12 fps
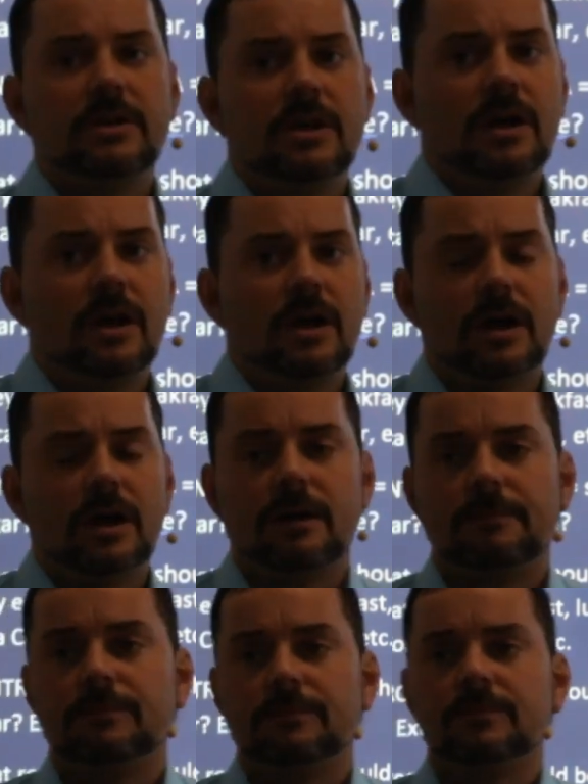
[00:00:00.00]

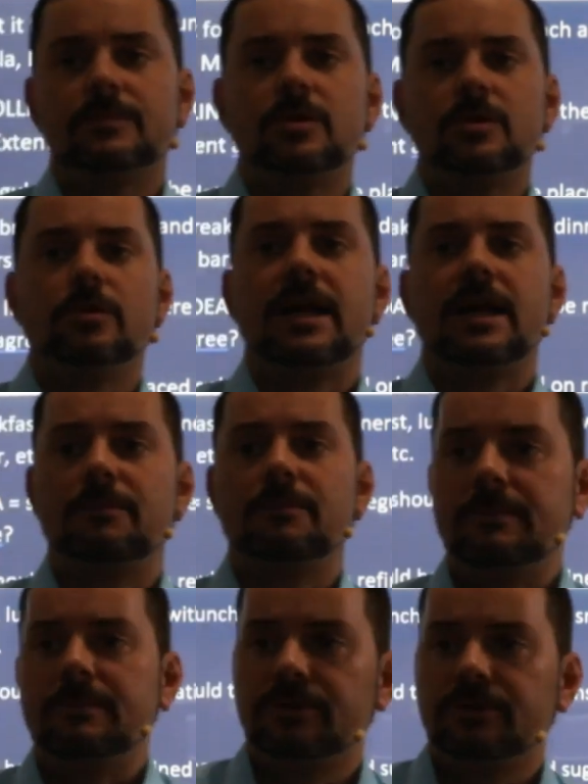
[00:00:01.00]
Don't allow people
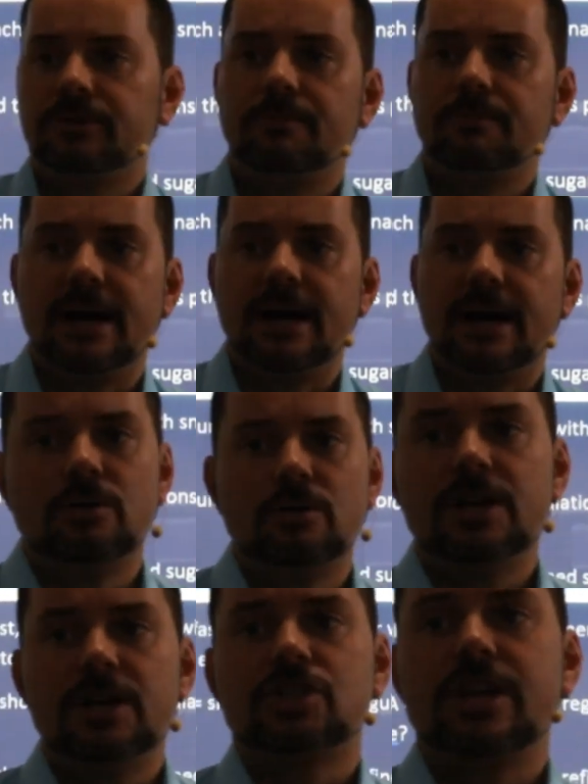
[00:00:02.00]
to buy so
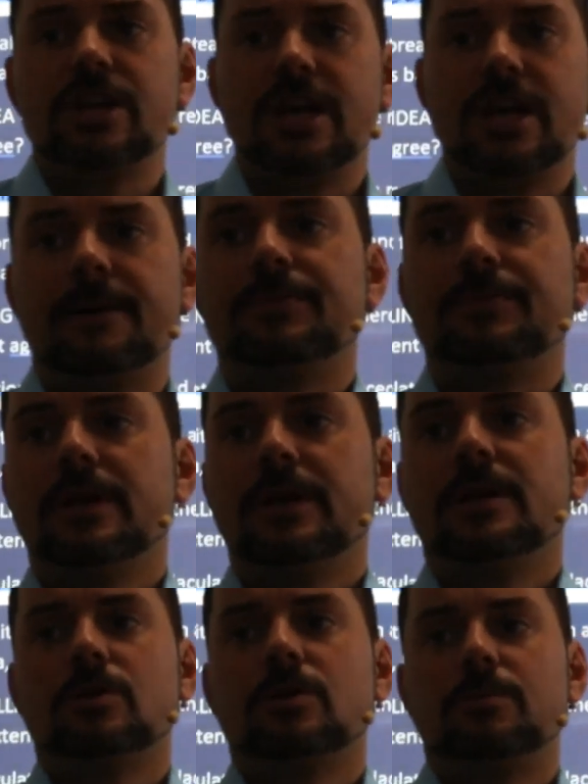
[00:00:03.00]
much. Yeah.
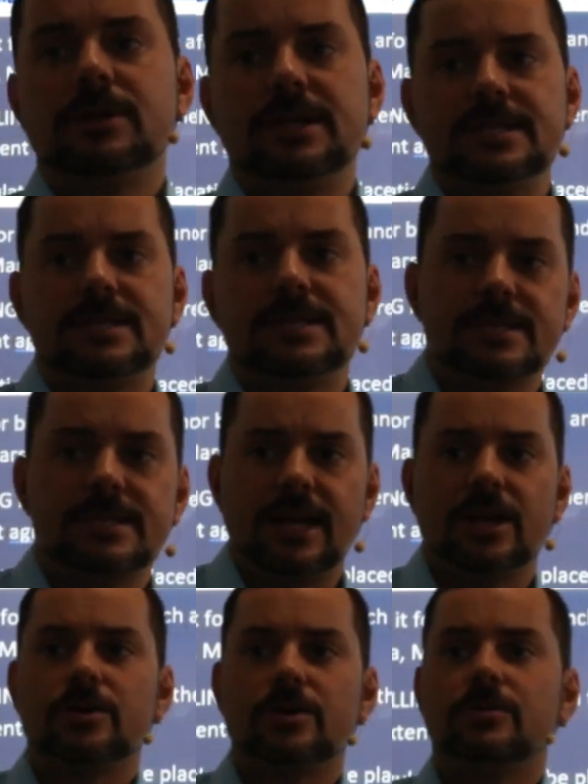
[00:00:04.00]
So Preeti says
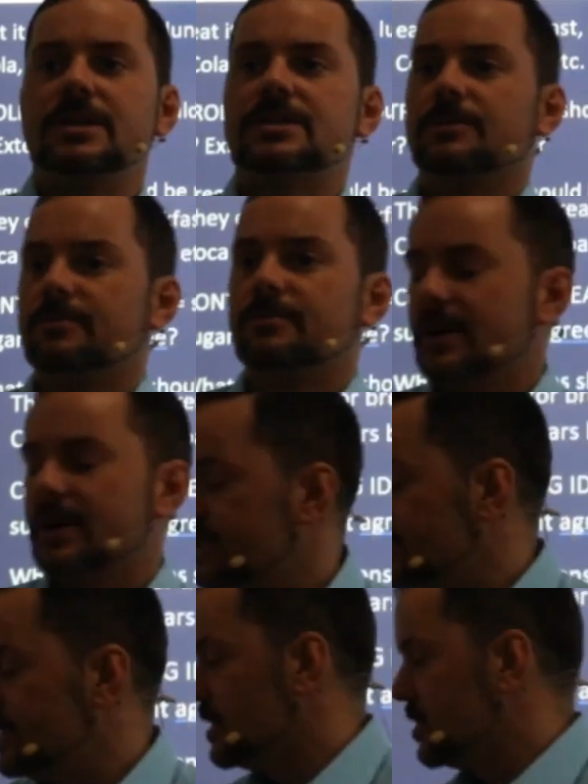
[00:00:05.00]
increase the
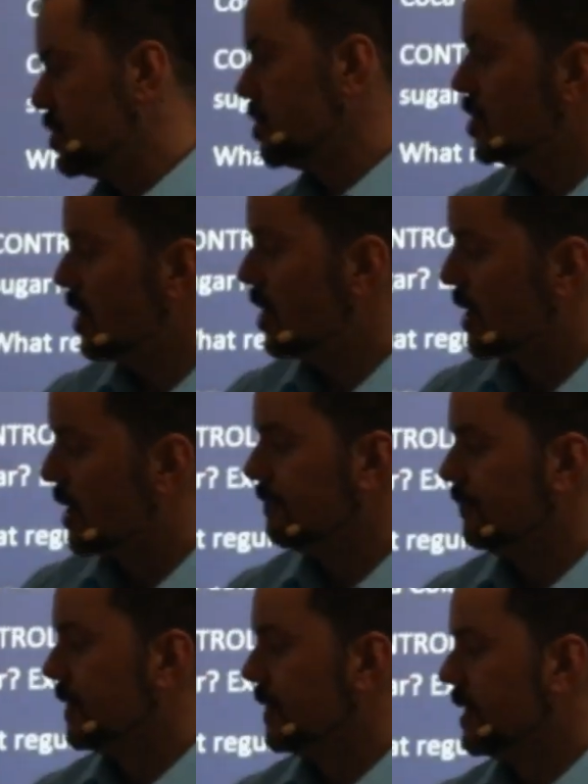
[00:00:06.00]
prices. Sure.
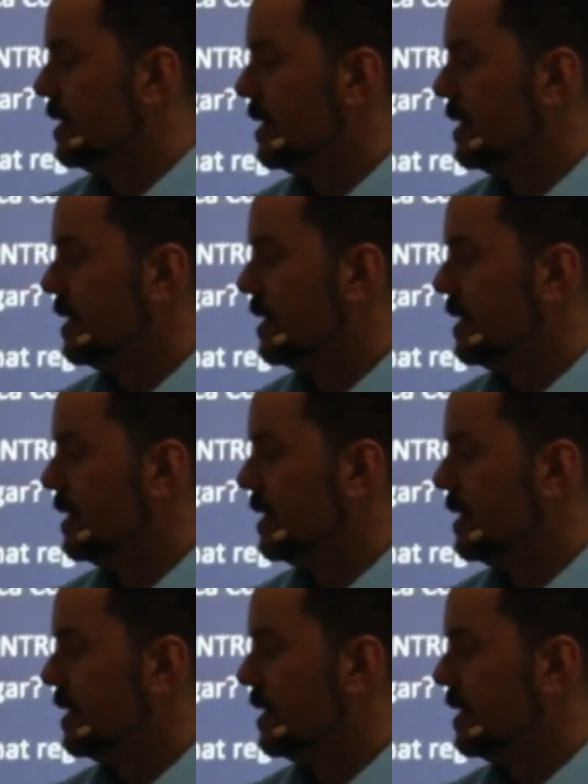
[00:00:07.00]
So